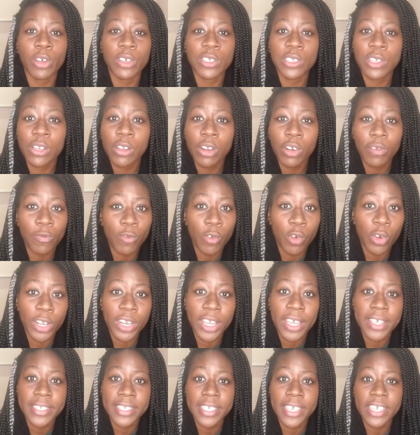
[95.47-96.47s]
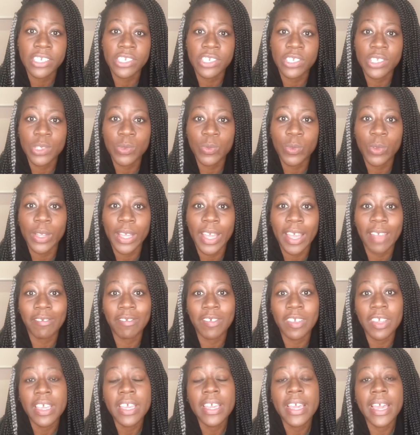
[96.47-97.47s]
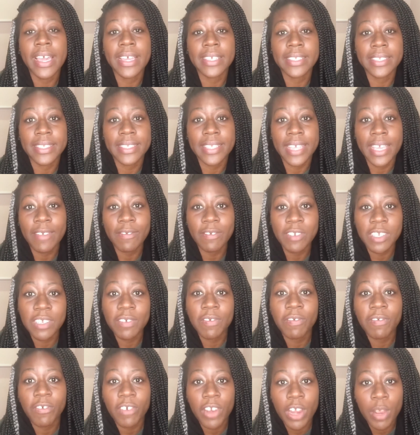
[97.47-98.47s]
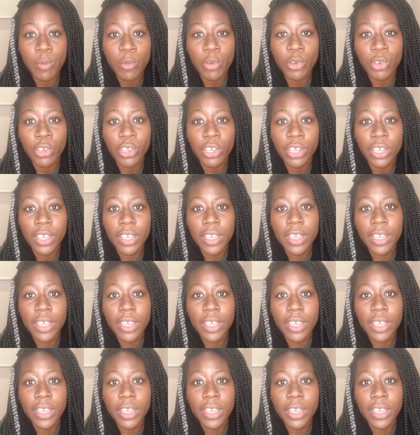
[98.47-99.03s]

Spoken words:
So a lot of organizations will have a safety framework.